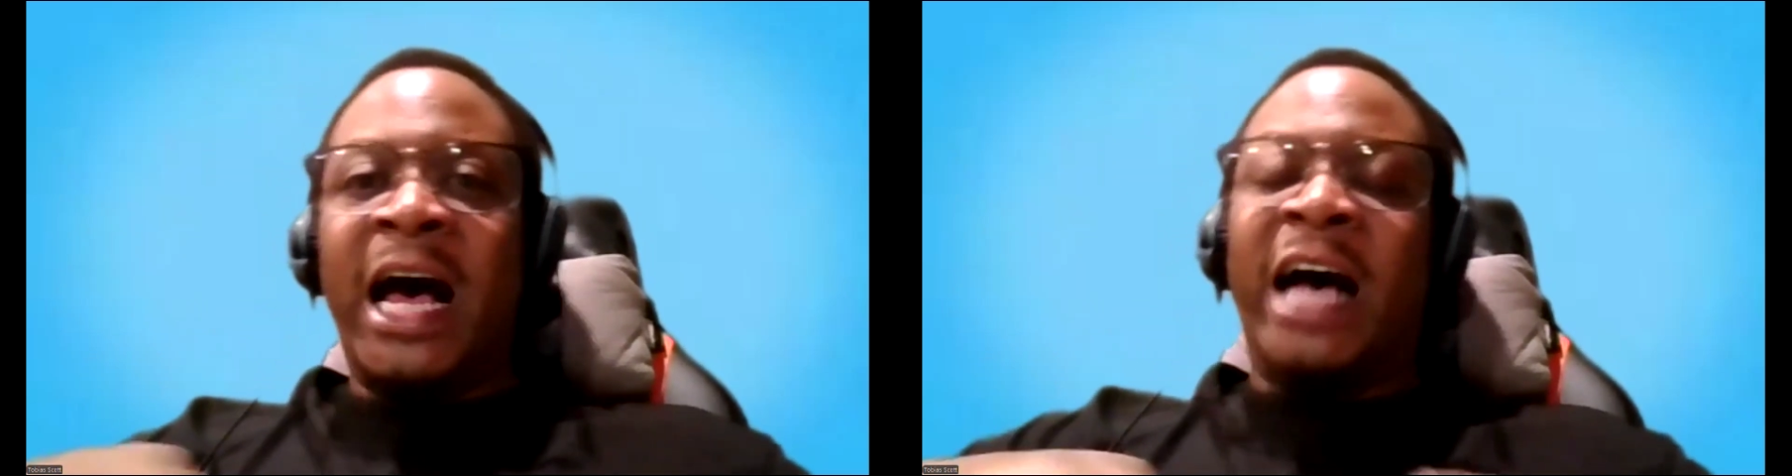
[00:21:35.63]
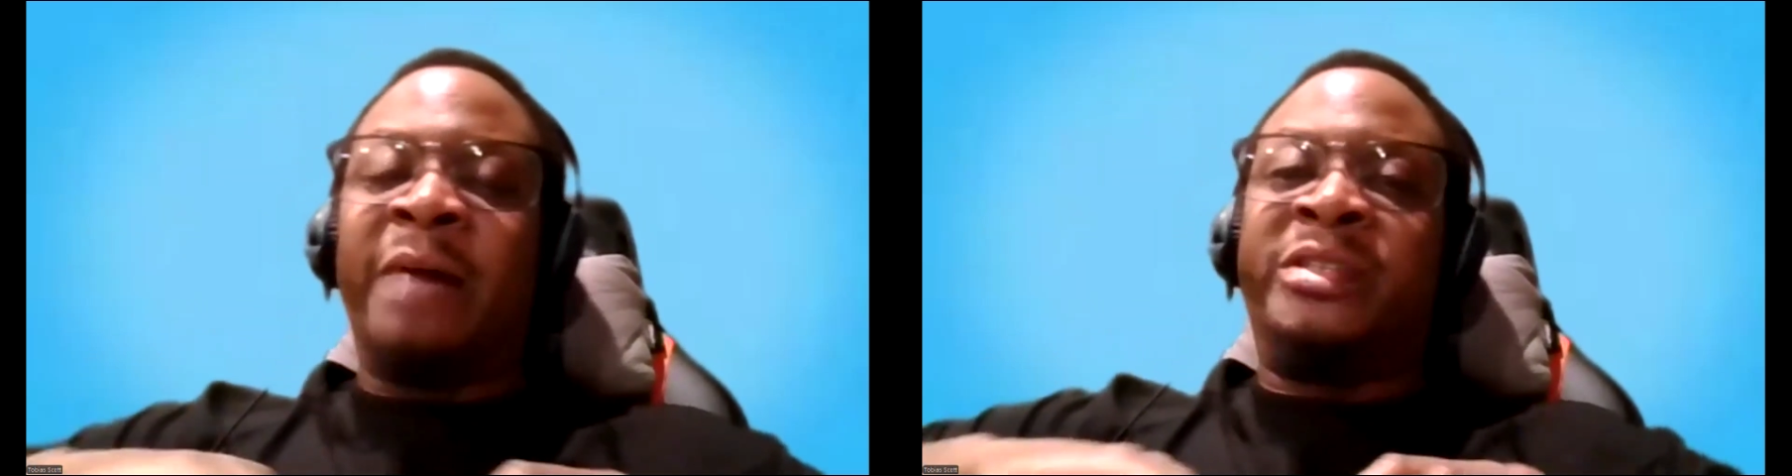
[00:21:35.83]

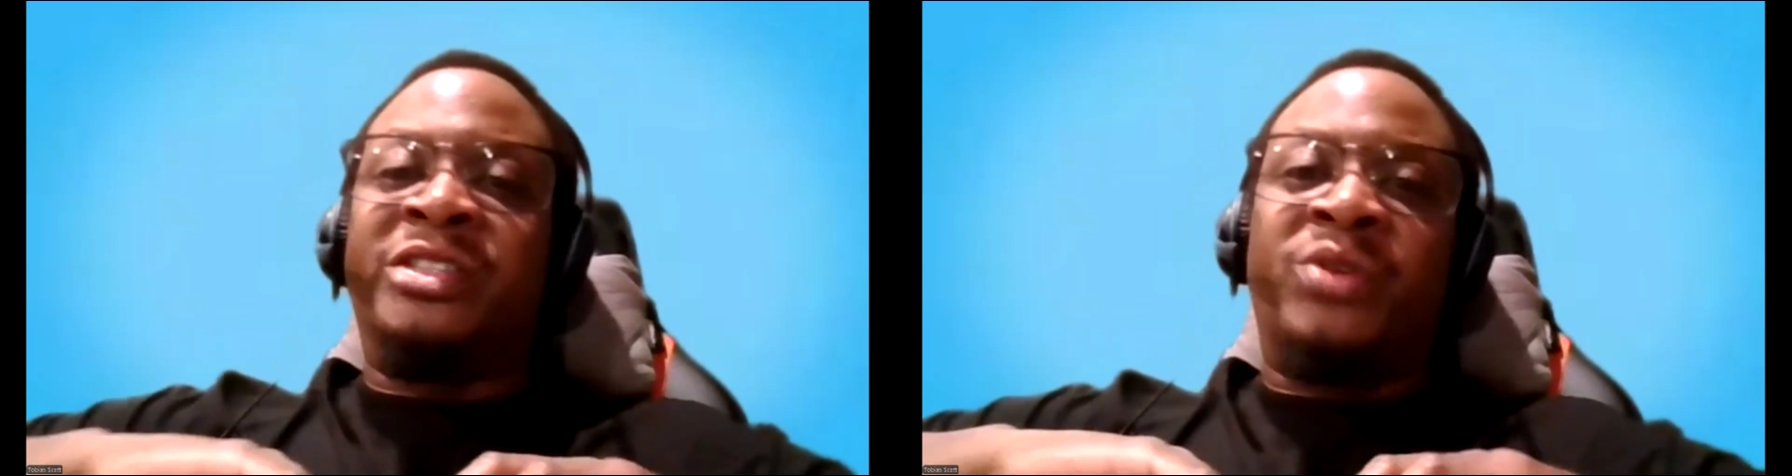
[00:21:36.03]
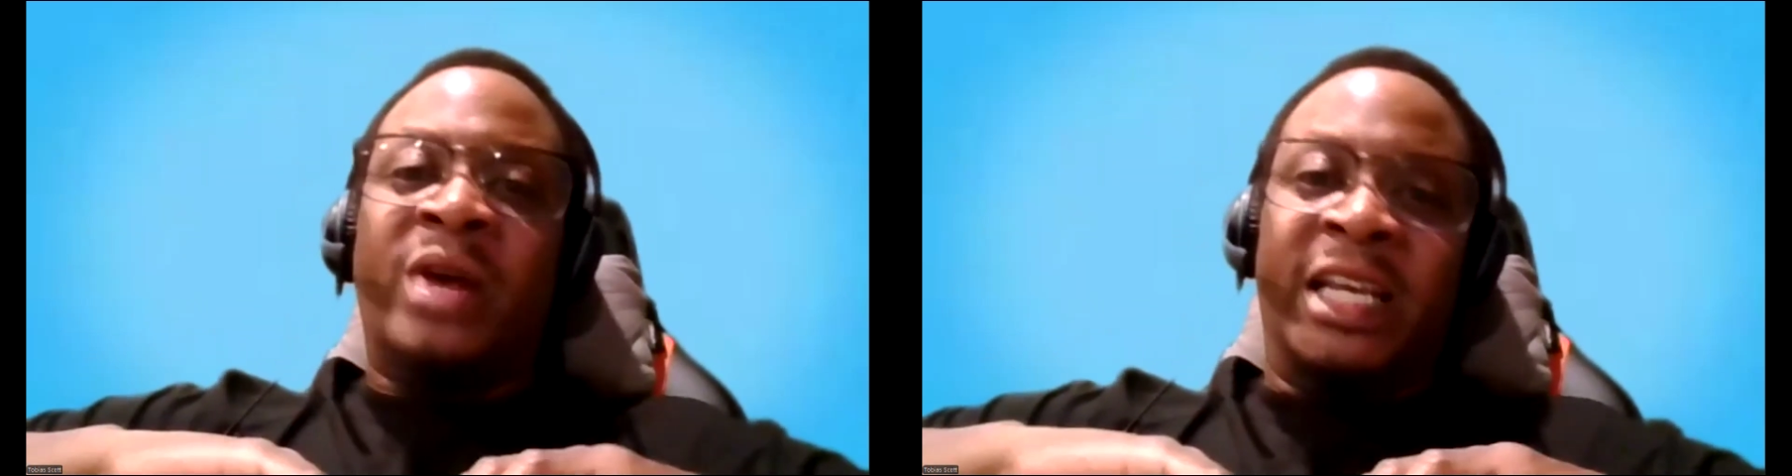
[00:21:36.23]
I'm
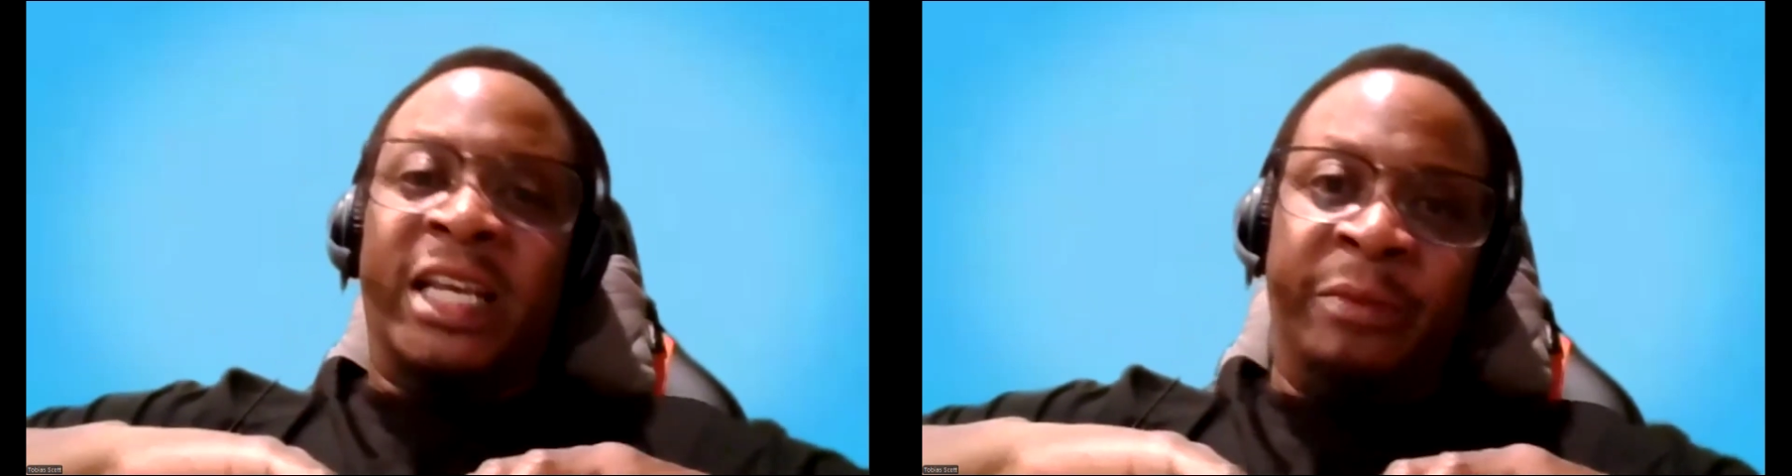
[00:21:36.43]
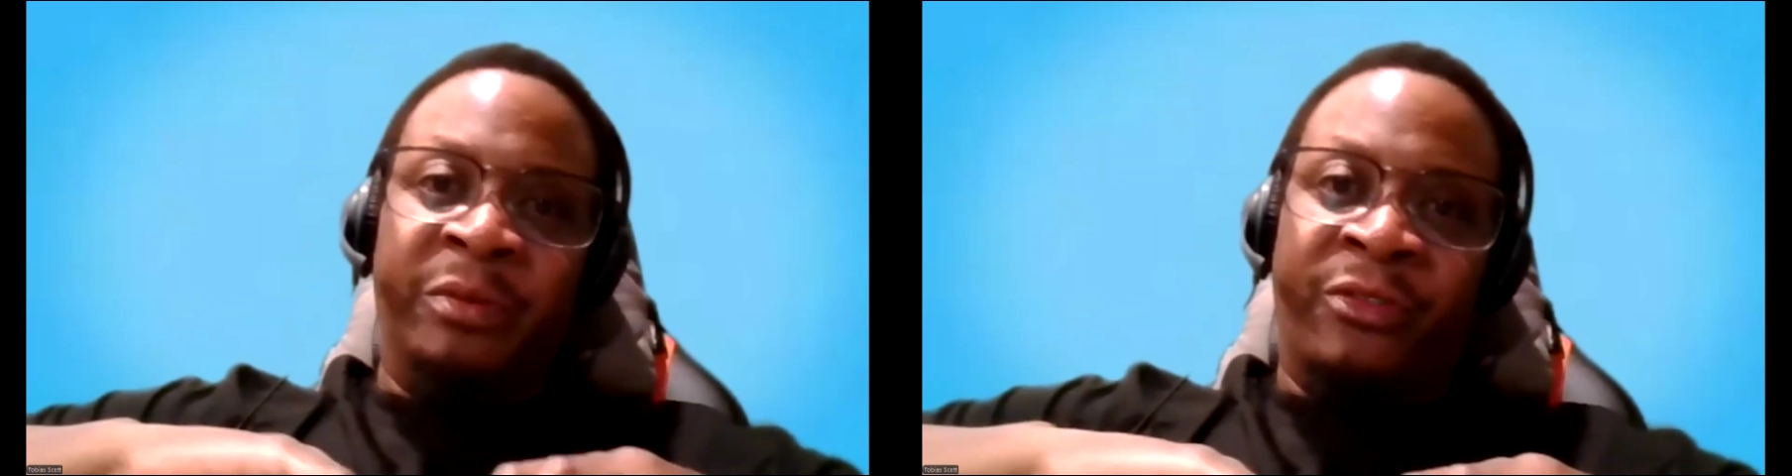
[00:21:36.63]
just trying to
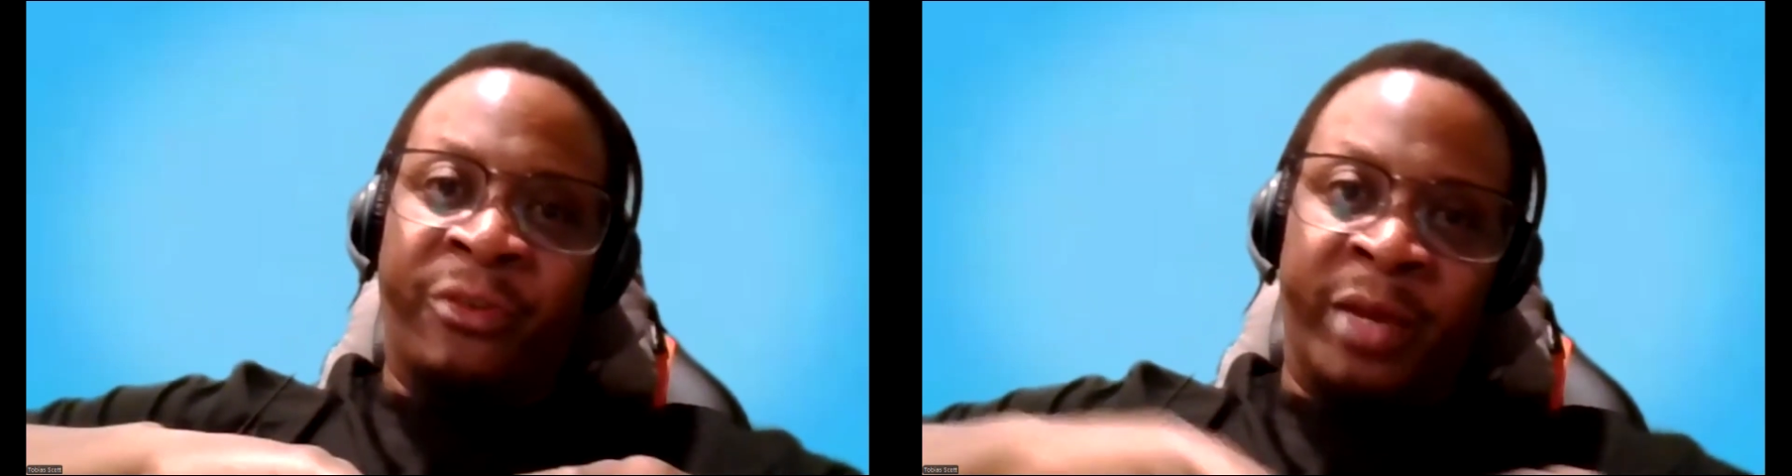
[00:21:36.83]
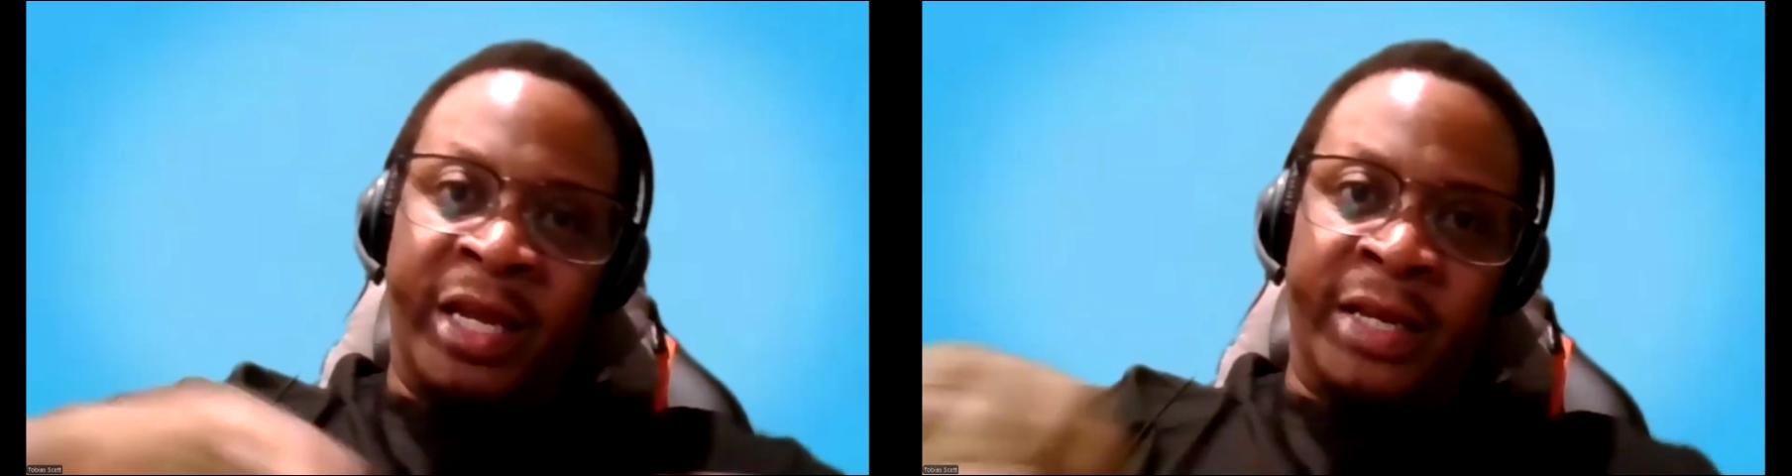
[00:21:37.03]
keep you
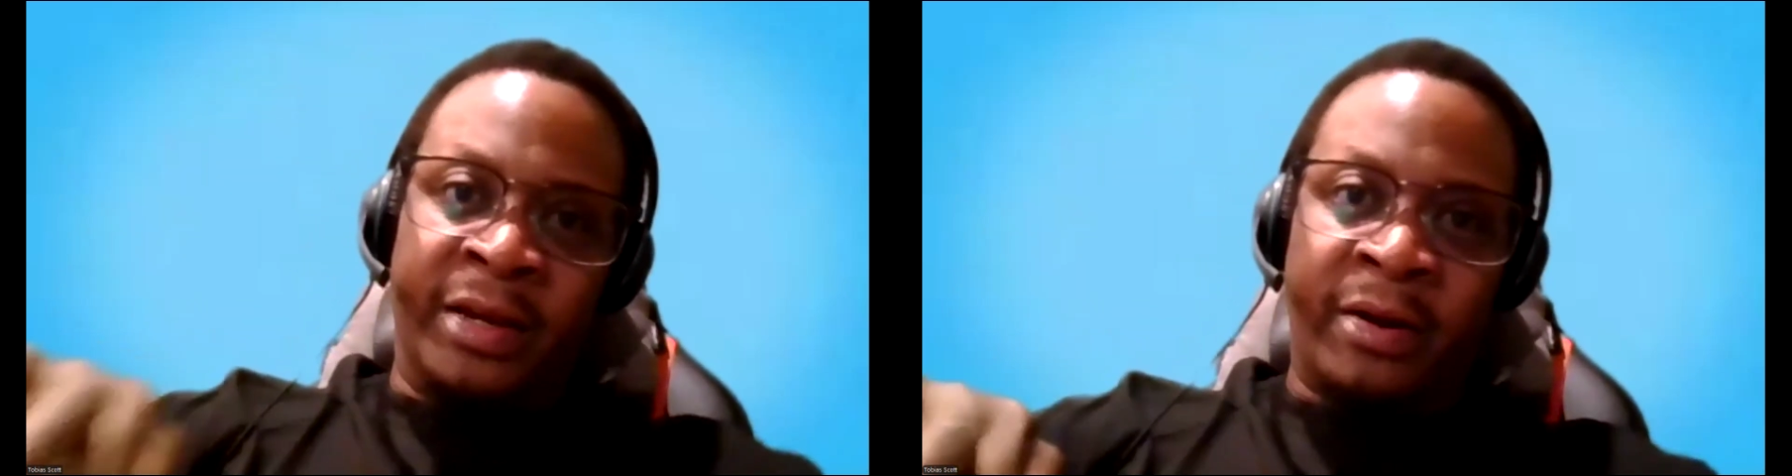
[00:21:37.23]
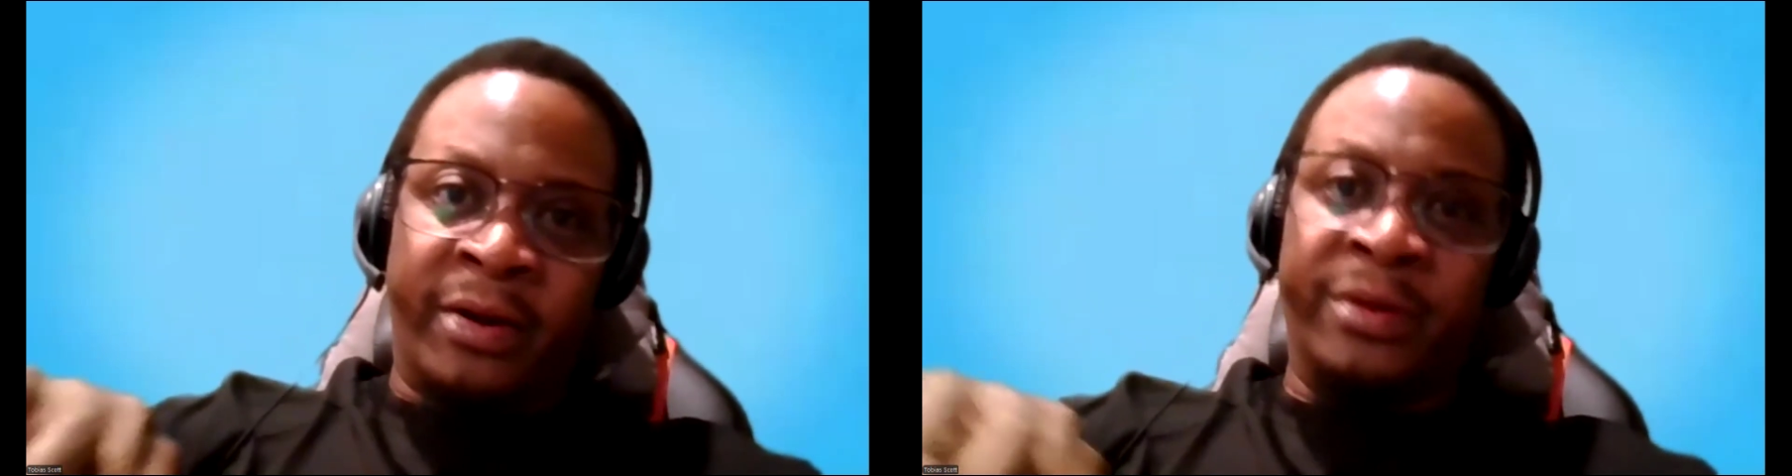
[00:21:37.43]
from getting
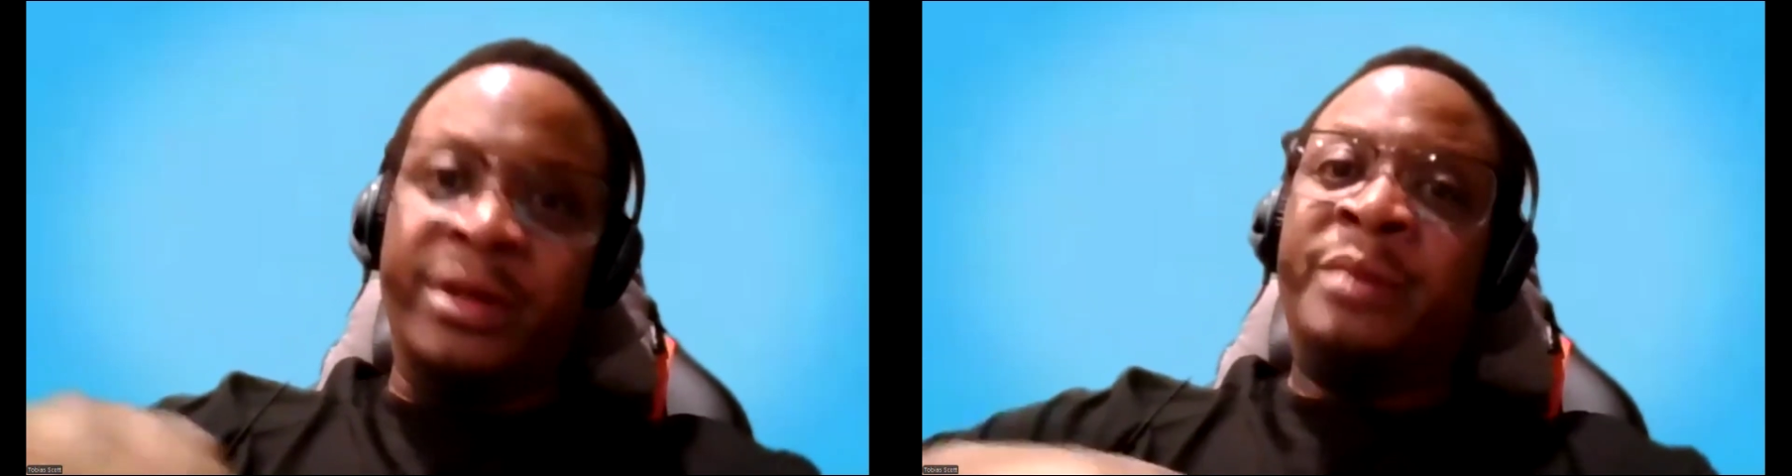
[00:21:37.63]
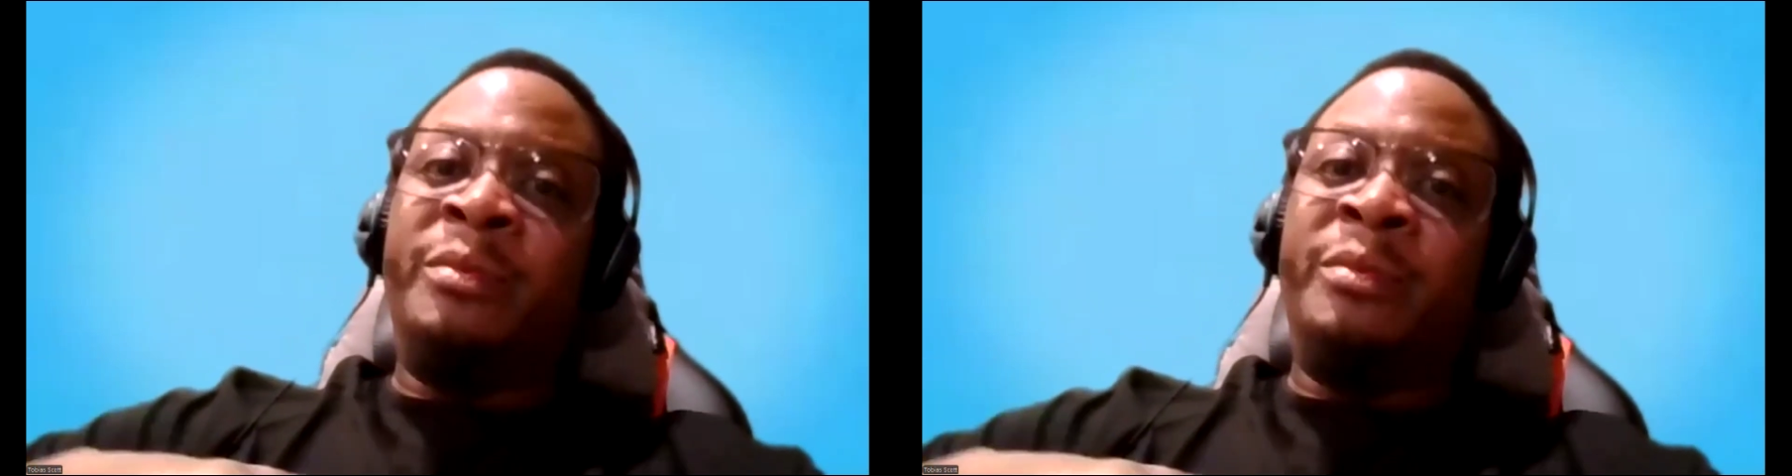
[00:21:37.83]
hurt